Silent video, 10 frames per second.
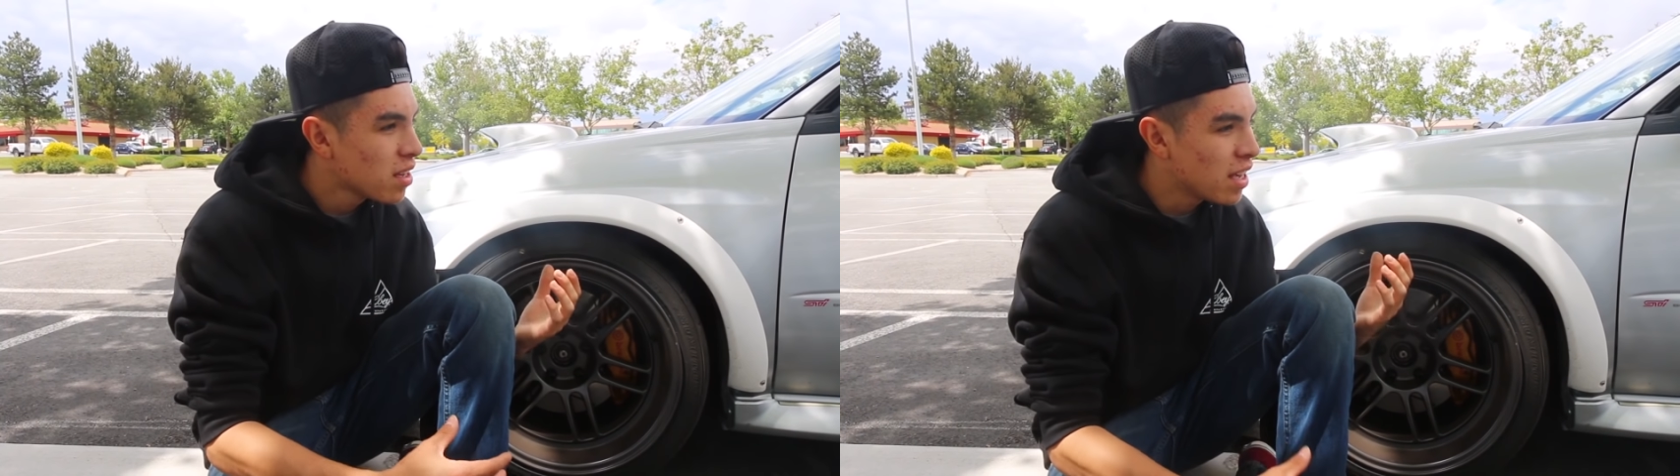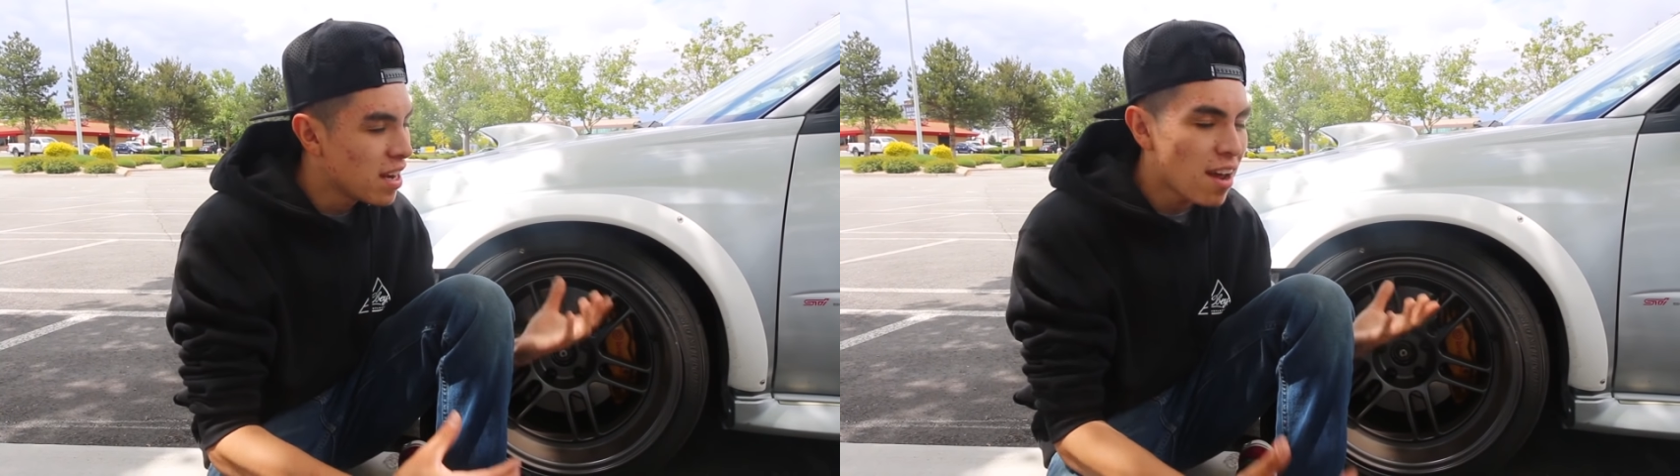
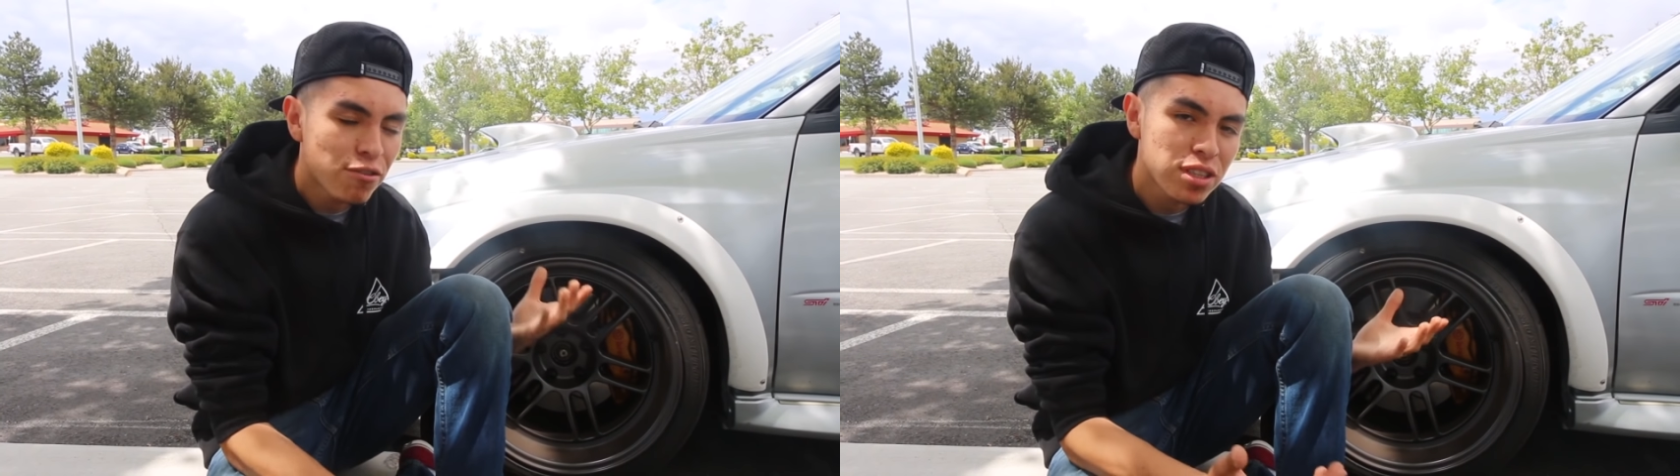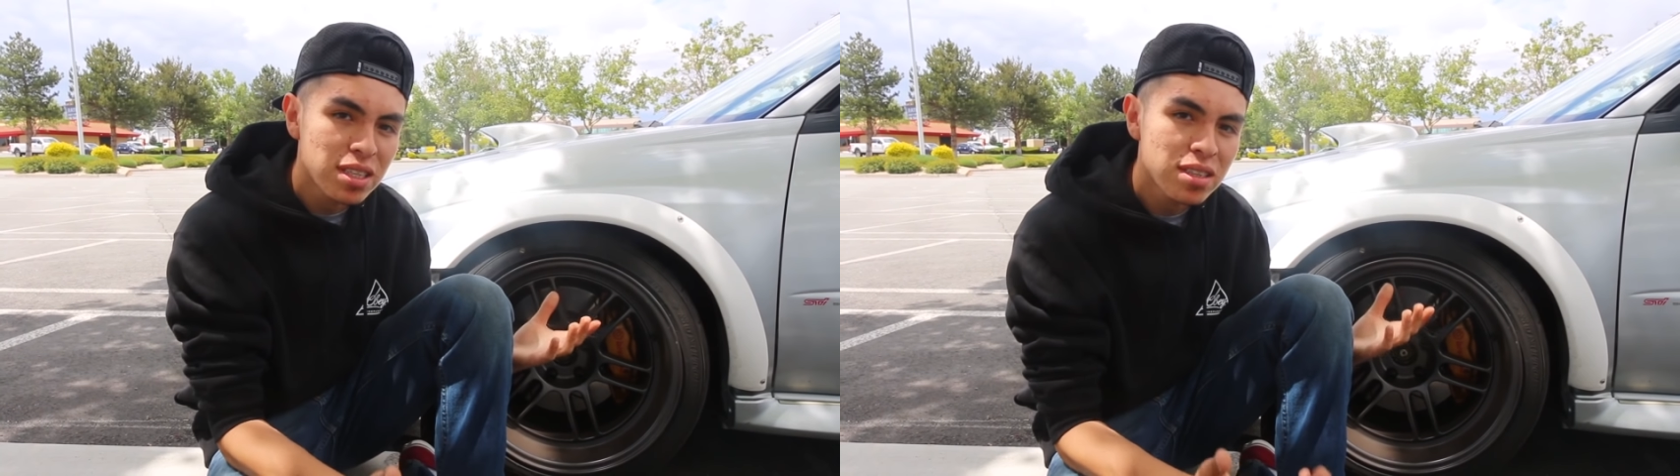it
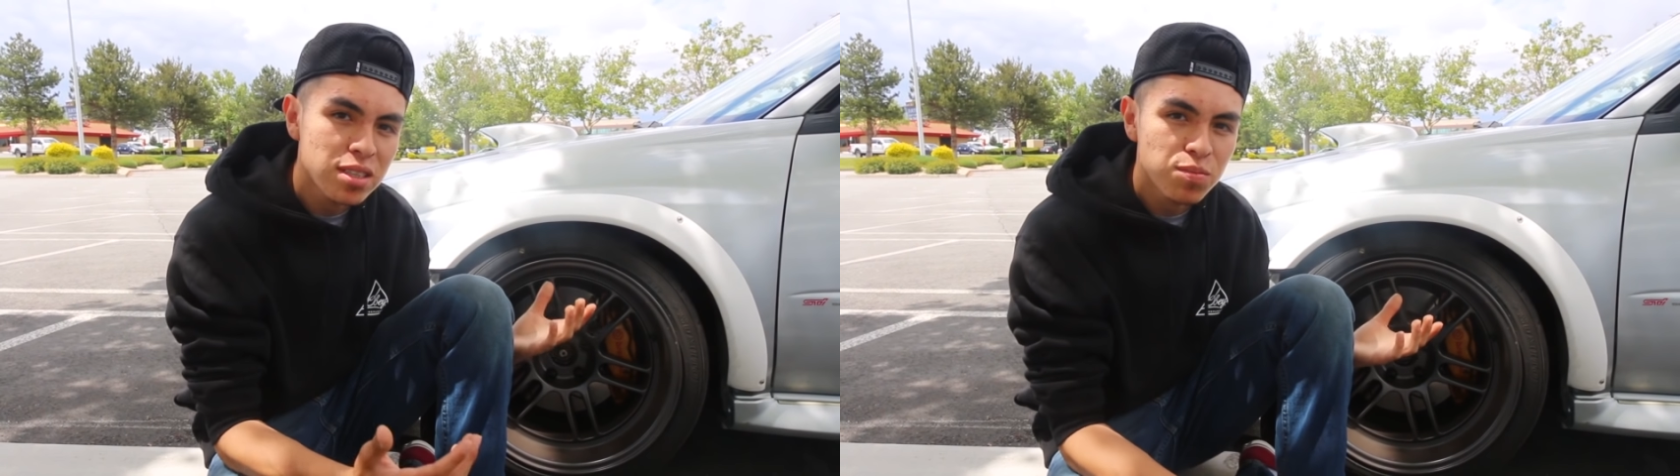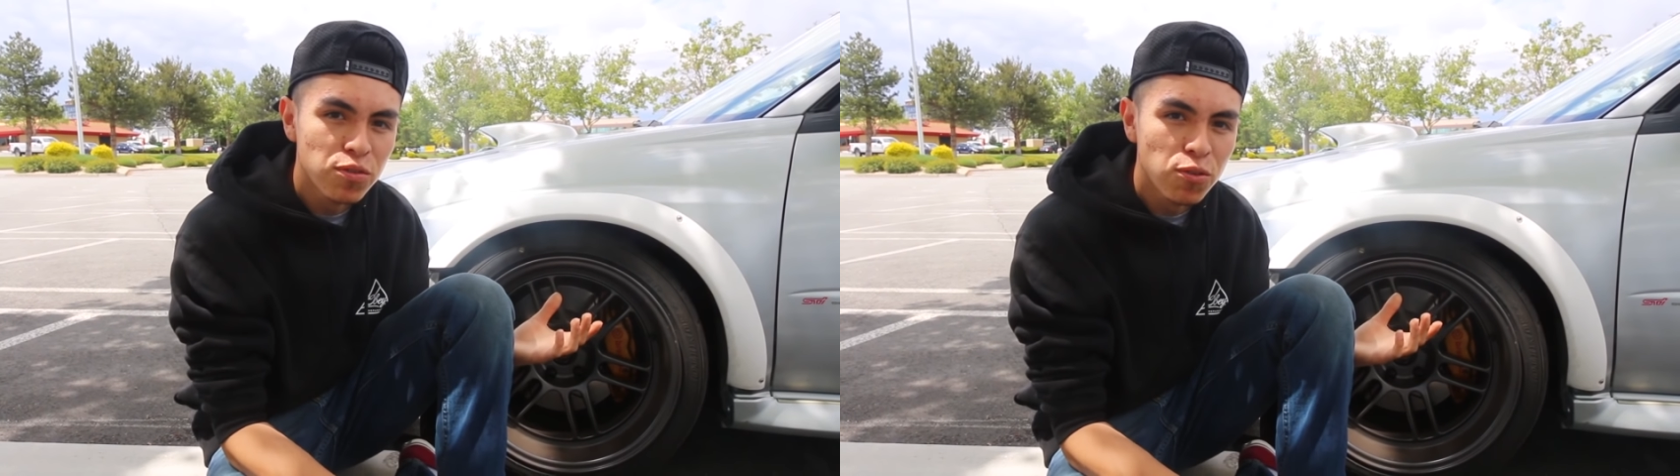never did
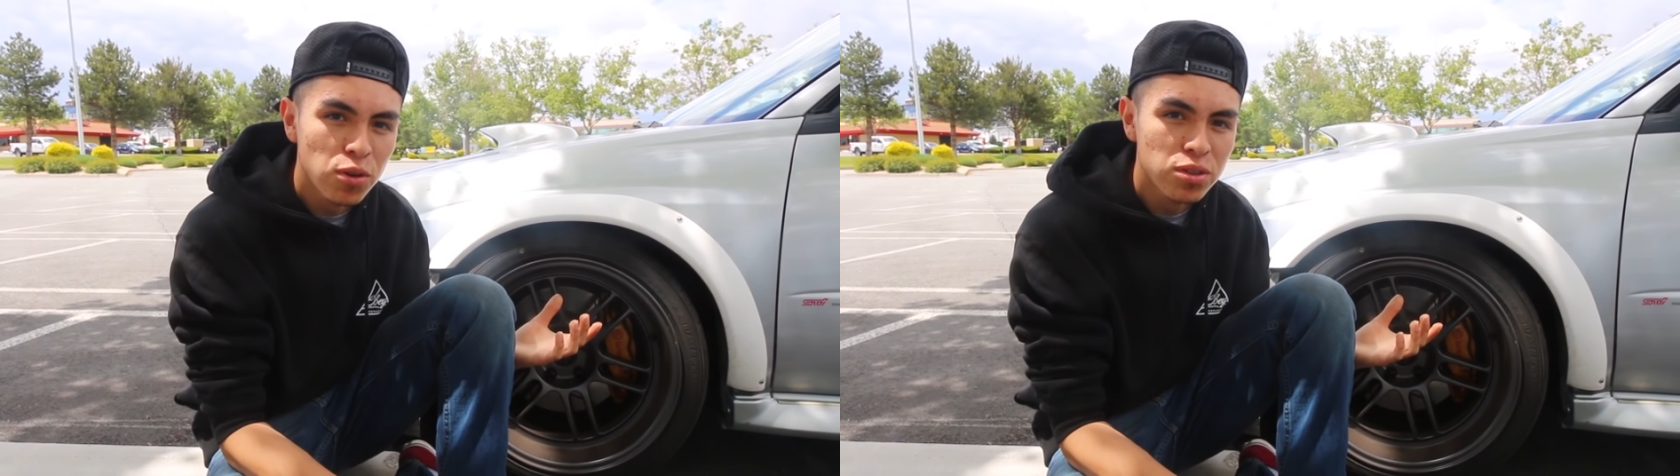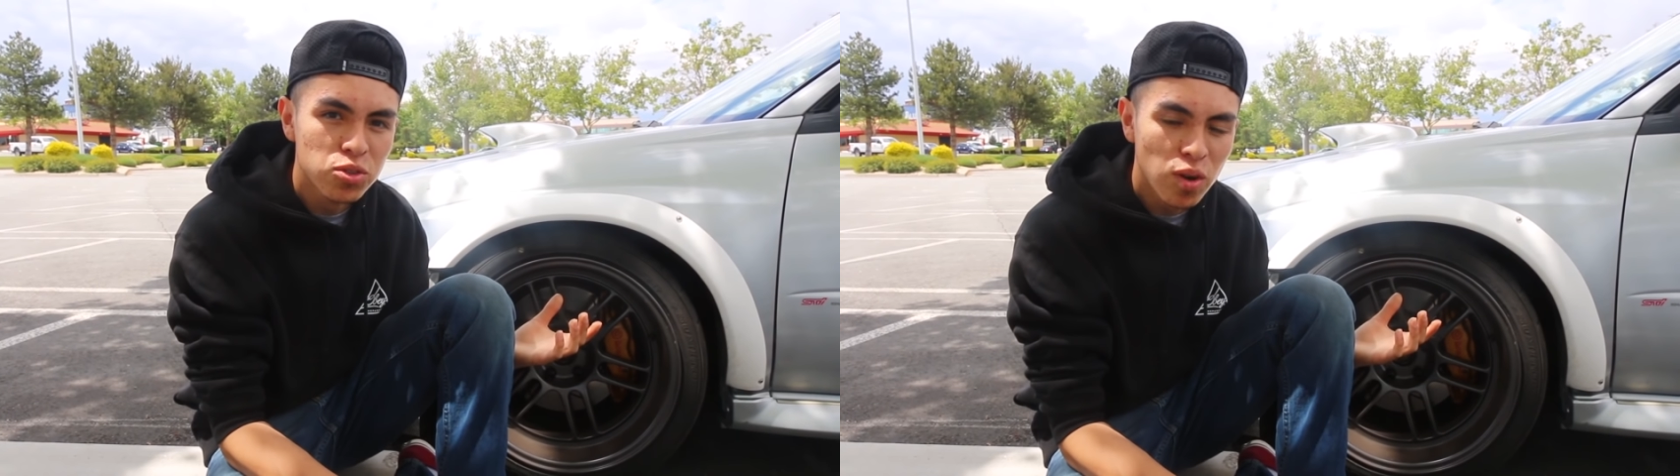this
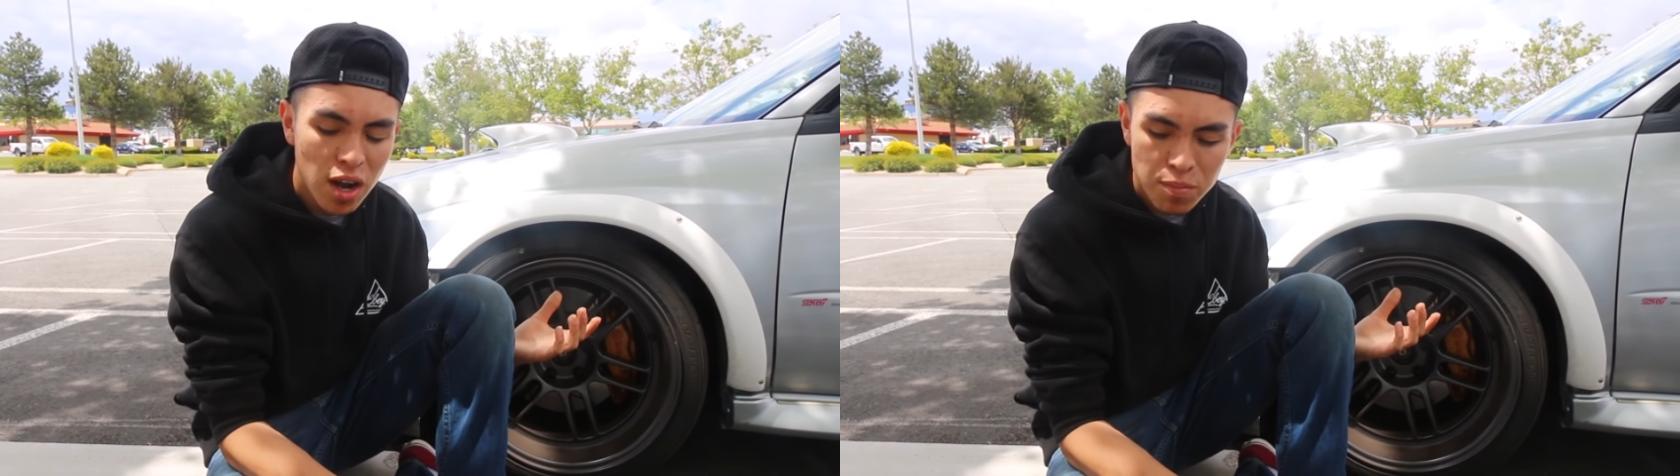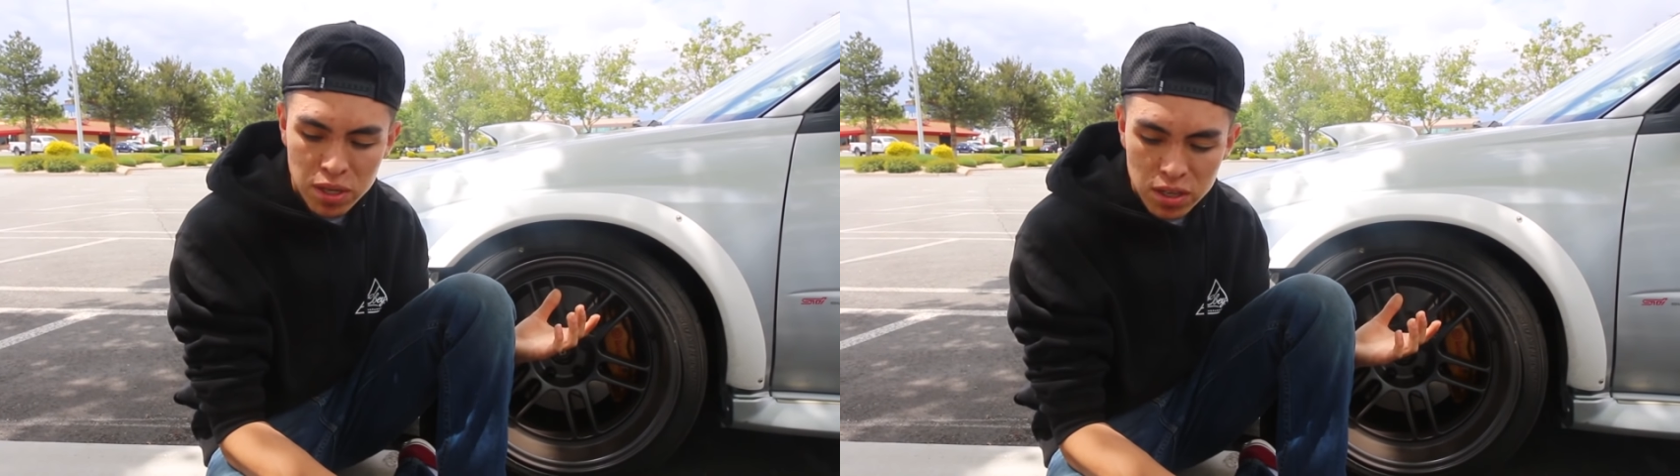before the swap.